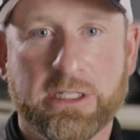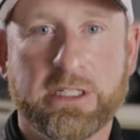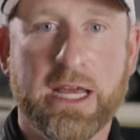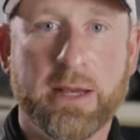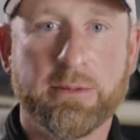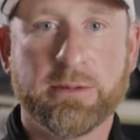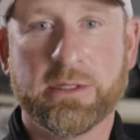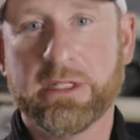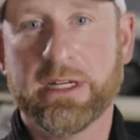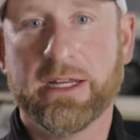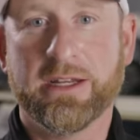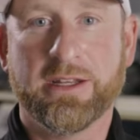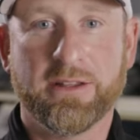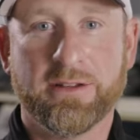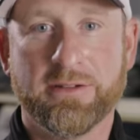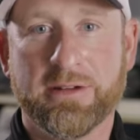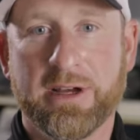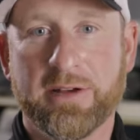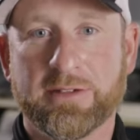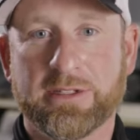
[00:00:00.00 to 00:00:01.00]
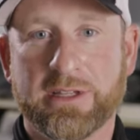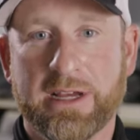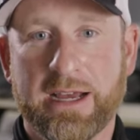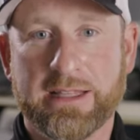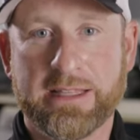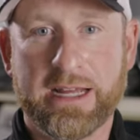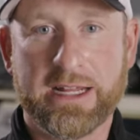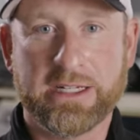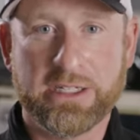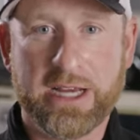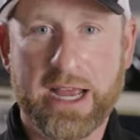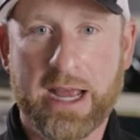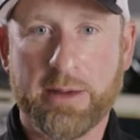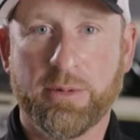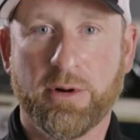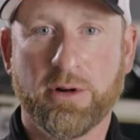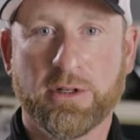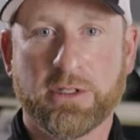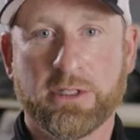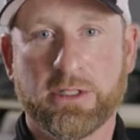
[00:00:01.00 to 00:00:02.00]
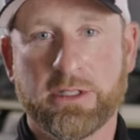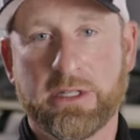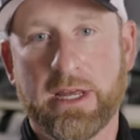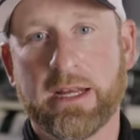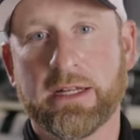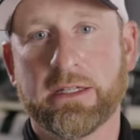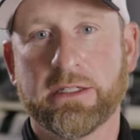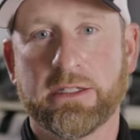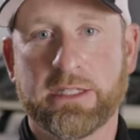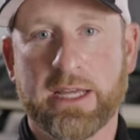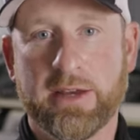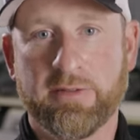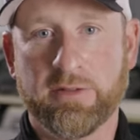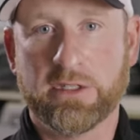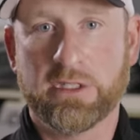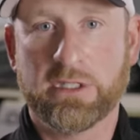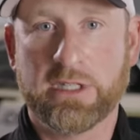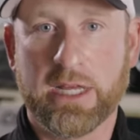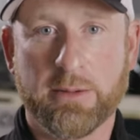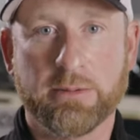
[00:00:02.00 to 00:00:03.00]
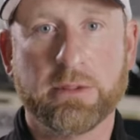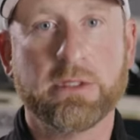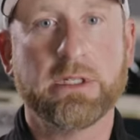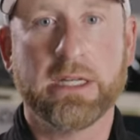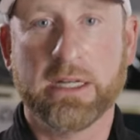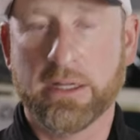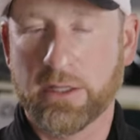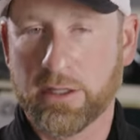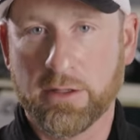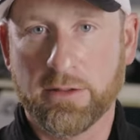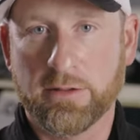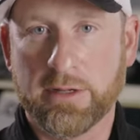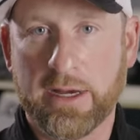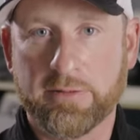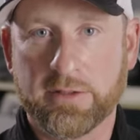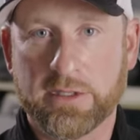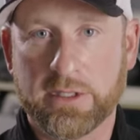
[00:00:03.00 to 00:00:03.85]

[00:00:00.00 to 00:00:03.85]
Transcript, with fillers: steps to get to the left side. That jack person is taking seven steps to get to the left